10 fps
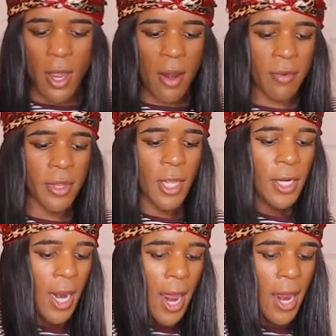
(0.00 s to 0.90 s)

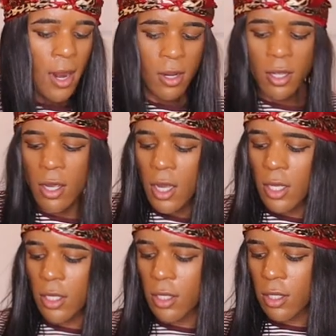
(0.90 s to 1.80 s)
Everything that I have
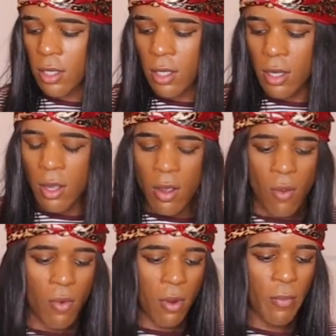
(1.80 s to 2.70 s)
cooked
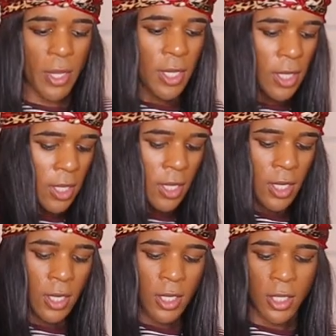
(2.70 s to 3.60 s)
will be
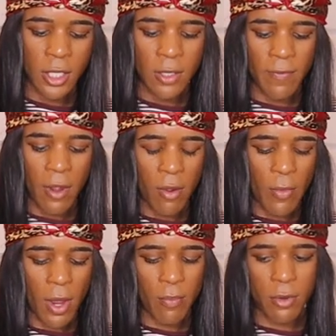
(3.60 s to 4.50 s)
in these bell
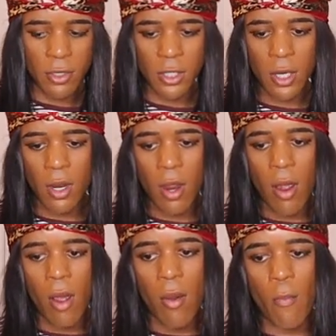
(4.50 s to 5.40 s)
peppers.
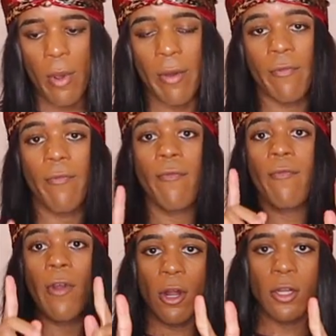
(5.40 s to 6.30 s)
But
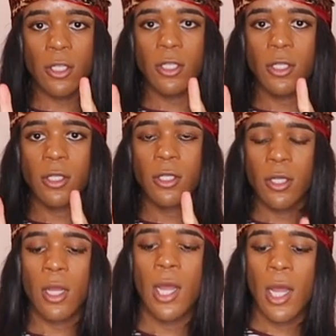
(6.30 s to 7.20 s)
first,
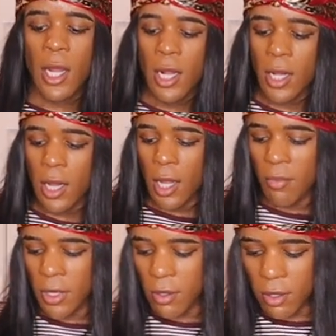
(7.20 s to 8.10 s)

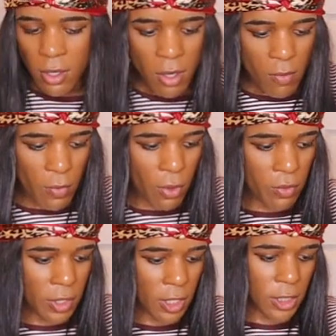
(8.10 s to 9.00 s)
let me
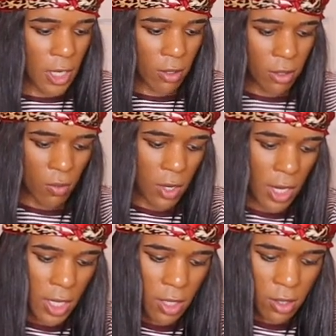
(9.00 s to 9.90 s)
move this out the
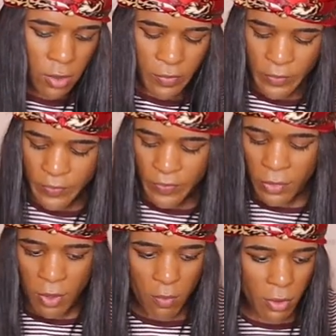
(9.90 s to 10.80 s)
way.
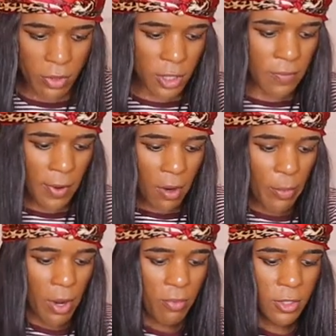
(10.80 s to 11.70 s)
Move these bell
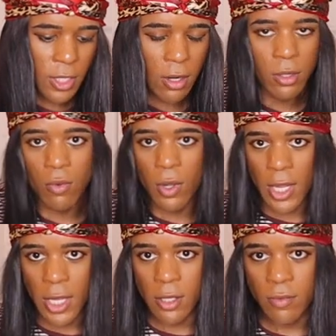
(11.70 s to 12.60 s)
peppers out the
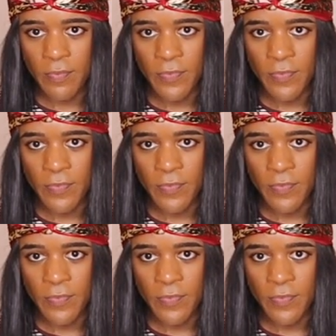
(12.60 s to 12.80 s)
way.